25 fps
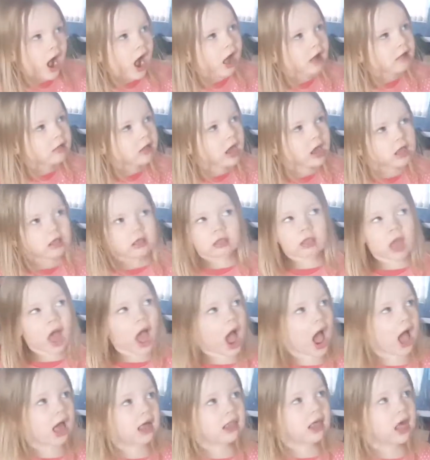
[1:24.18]
I
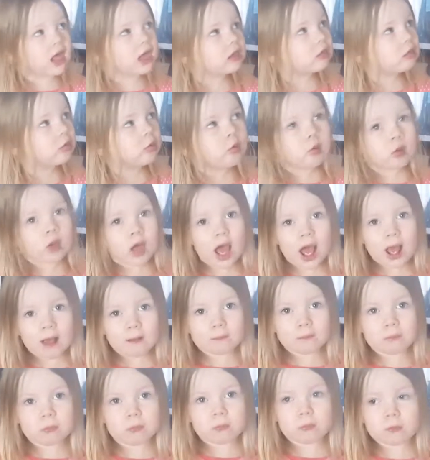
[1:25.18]
like two
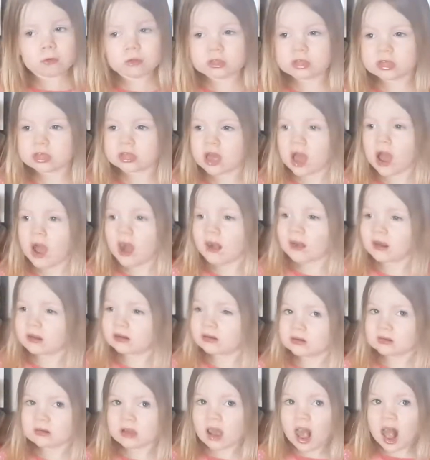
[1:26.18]
apples at the
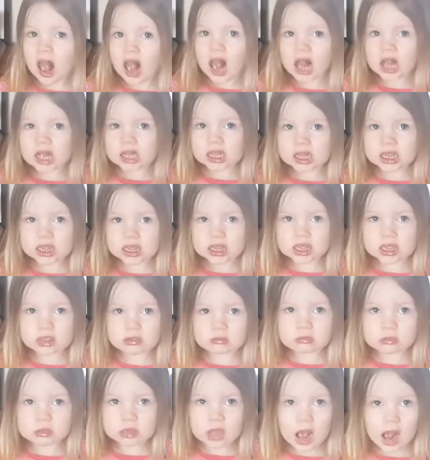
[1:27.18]

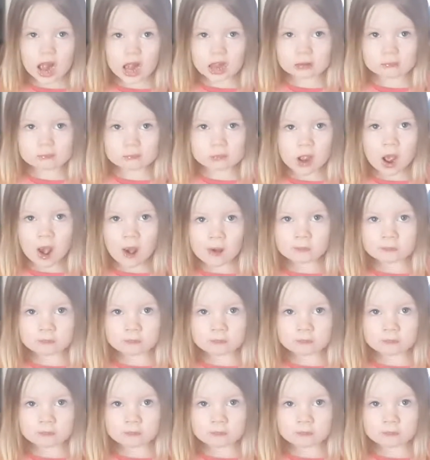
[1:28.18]
same time.